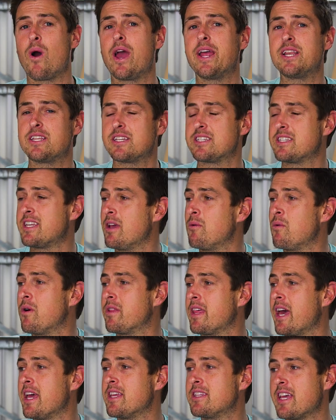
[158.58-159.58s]
wait to see
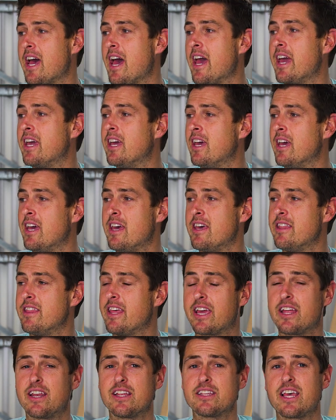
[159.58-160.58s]
what they say.
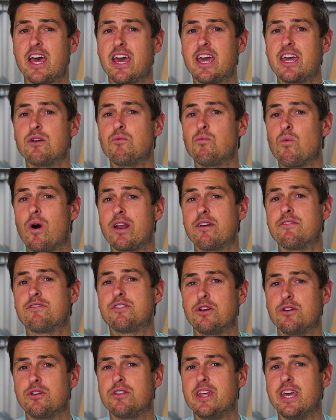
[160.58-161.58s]
They're going to say one of
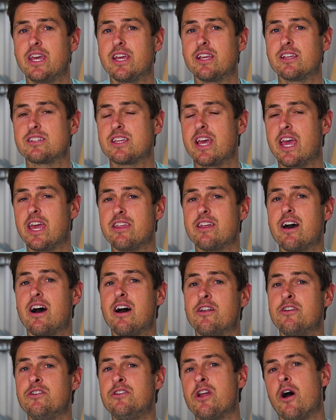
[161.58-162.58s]
two things,
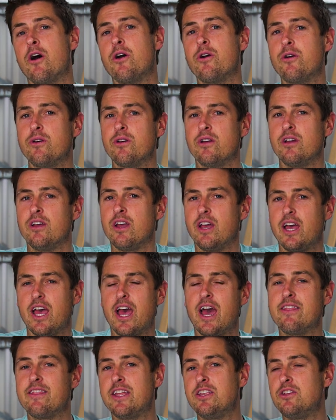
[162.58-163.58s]
either no,
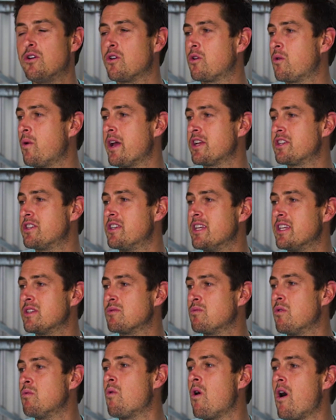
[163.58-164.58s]
and then your question is,
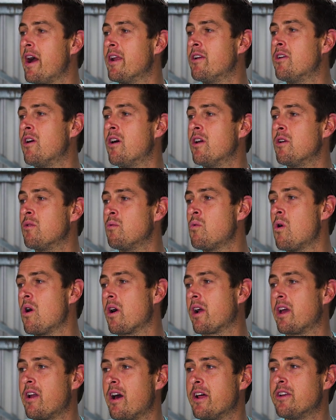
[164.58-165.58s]
well, why not?
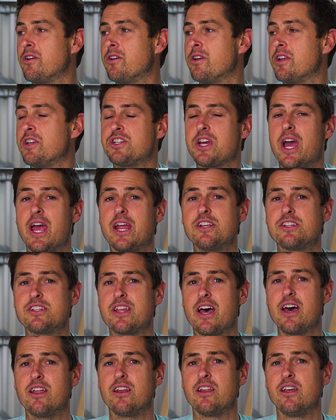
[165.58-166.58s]
What can I do to change
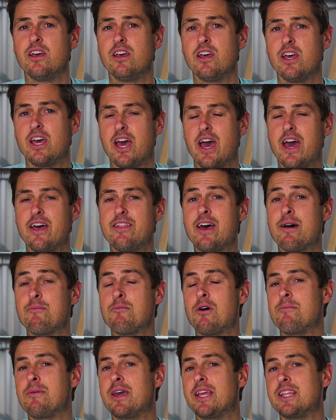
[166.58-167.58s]
that? And that
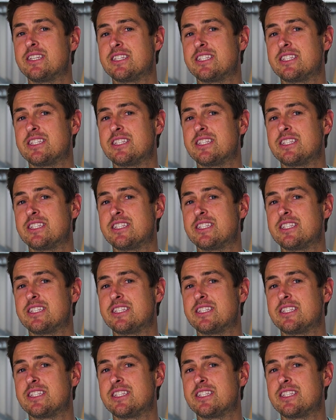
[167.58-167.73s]
might mean